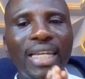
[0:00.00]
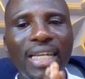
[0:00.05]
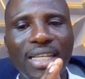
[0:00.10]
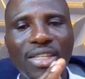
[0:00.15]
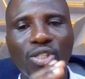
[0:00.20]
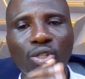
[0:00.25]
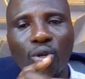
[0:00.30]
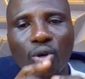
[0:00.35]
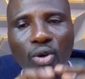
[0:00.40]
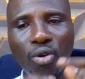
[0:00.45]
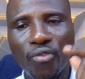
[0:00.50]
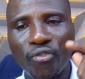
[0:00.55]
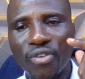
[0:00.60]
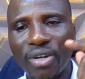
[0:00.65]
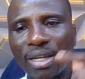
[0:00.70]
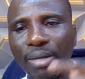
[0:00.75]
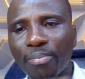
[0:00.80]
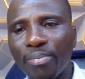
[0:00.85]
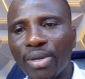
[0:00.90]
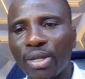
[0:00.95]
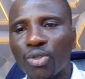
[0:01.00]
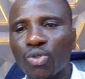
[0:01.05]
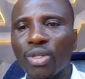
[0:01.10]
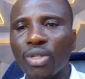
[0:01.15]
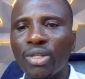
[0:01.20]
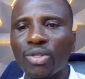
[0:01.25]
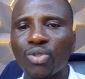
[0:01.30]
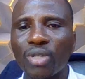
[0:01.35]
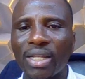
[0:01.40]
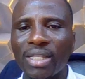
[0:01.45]
It's hovering
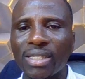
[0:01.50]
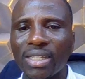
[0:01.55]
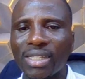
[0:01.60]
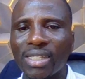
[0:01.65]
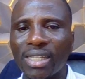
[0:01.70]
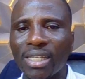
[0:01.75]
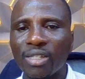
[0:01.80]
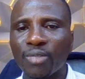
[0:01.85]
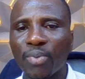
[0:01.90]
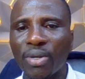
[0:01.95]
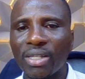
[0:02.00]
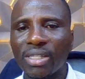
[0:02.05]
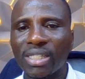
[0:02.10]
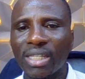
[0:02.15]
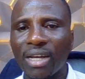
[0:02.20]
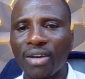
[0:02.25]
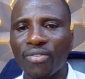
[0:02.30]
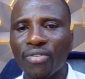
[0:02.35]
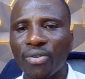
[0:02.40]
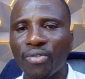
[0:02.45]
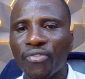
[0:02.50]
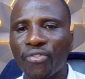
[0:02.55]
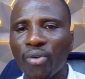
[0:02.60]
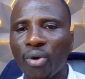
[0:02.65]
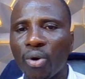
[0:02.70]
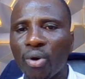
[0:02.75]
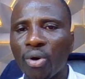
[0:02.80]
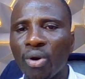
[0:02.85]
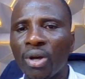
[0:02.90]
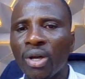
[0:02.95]
between
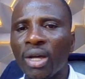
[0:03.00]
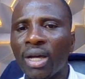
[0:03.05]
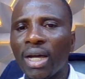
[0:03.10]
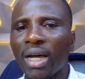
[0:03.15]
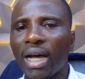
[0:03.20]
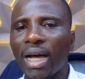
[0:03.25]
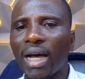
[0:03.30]
26.74